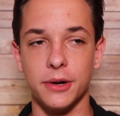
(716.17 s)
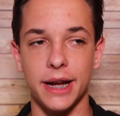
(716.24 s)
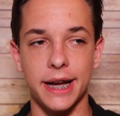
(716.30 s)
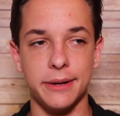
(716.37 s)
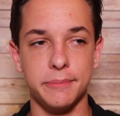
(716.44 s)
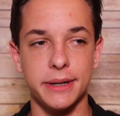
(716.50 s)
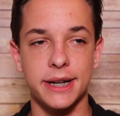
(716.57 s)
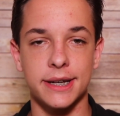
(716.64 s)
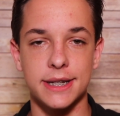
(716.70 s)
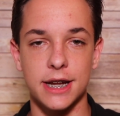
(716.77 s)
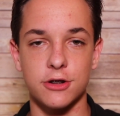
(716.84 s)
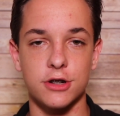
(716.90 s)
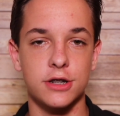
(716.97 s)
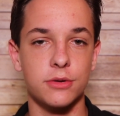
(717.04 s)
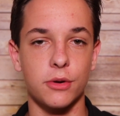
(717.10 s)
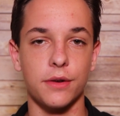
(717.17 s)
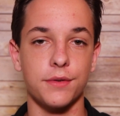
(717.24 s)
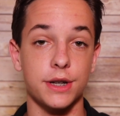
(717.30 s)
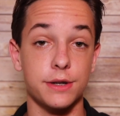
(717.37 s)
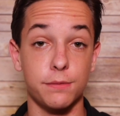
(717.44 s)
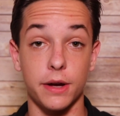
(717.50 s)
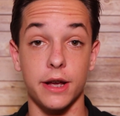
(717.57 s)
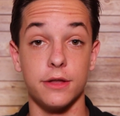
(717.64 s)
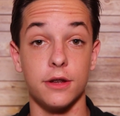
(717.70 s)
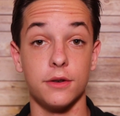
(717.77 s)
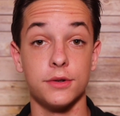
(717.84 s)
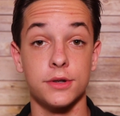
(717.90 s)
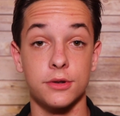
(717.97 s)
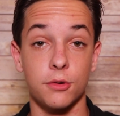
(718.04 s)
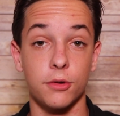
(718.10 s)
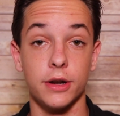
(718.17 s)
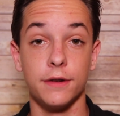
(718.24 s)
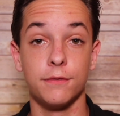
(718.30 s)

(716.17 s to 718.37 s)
and because I just sort of explained their story